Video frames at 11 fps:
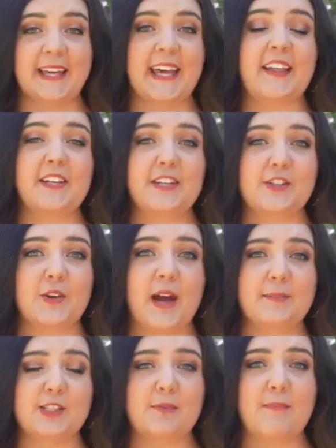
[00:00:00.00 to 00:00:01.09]
Kellie
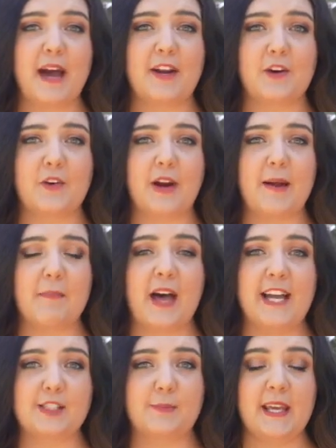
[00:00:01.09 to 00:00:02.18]
describes their Meijer grandma
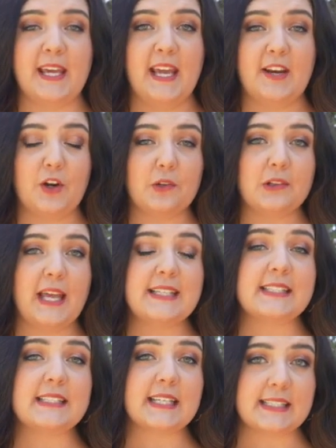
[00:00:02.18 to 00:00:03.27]
as being in her late
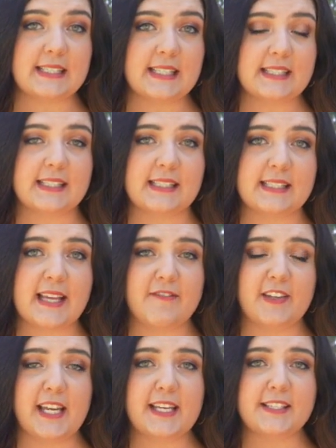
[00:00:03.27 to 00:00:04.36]
60s to
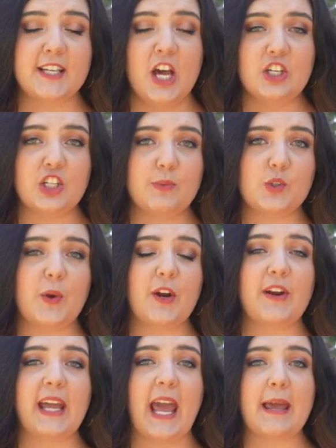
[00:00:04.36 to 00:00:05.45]
70s. She was
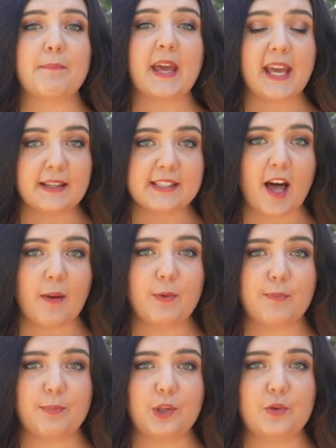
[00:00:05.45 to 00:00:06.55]
wearing a pink top
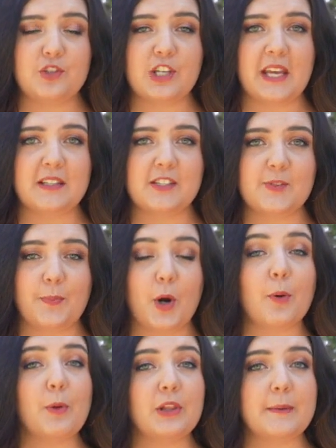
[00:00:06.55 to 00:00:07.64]
with blue jeans,
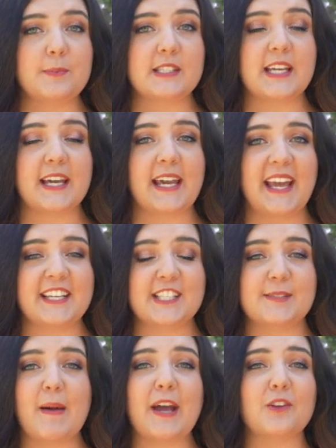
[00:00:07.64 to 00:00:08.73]
purple lipstick, and a
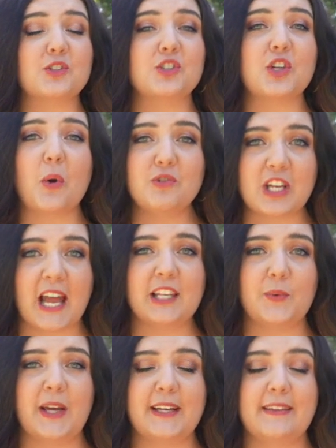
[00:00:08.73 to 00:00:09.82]
smile so
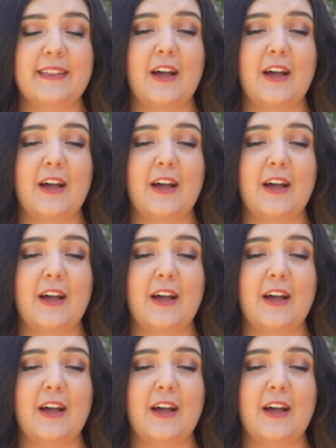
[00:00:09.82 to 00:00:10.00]
genuine they'll